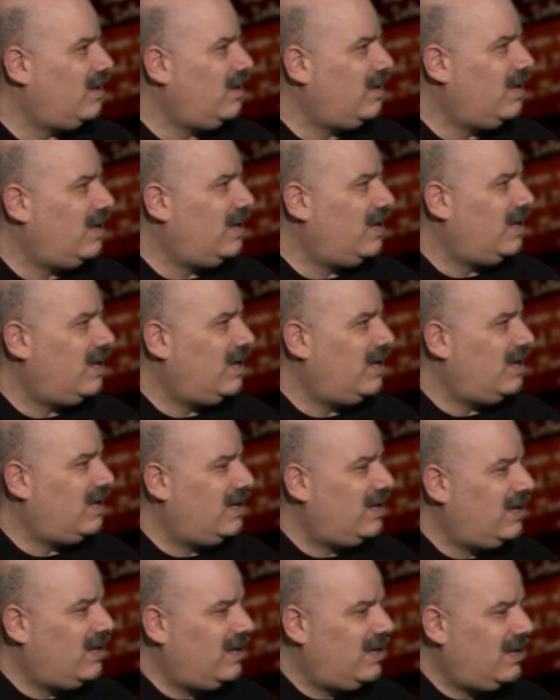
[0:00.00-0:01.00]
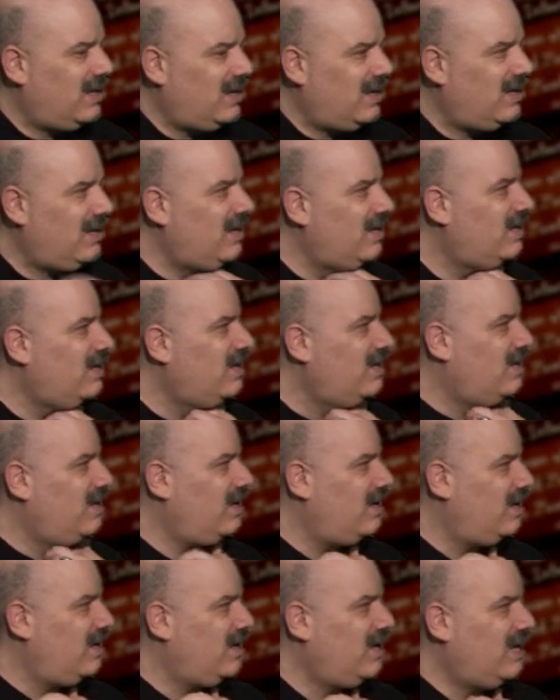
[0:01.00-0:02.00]

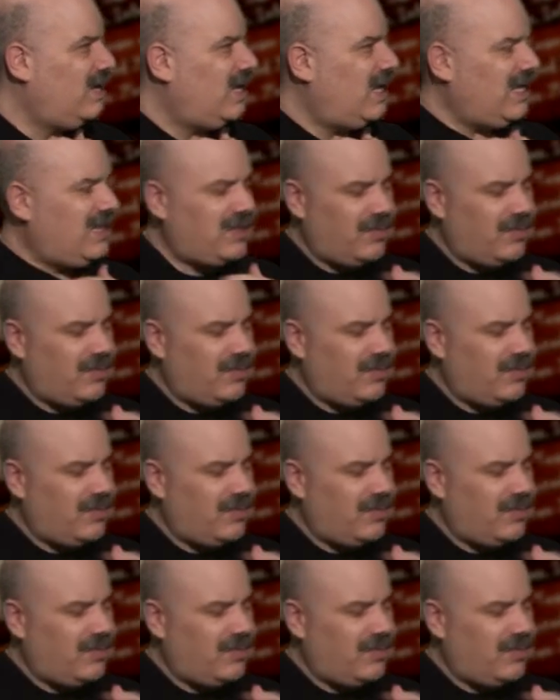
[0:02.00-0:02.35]
(silent)